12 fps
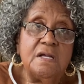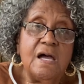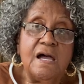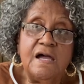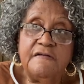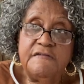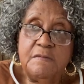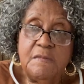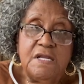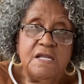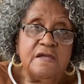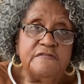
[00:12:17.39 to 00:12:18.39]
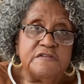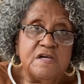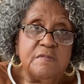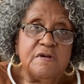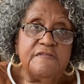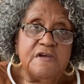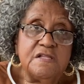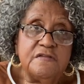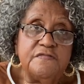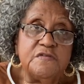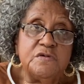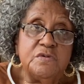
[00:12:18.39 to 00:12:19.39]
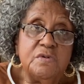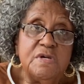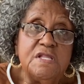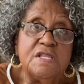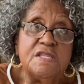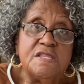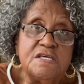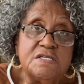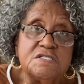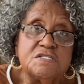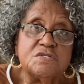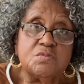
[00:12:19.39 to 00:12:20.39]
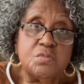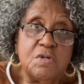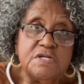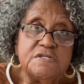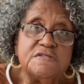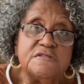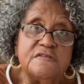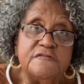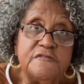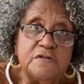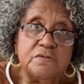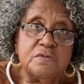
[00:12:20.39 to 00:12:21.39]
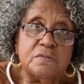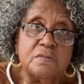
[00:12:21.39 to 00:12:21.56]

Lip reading: In my lifetime, I've had the flu, and this was the flu.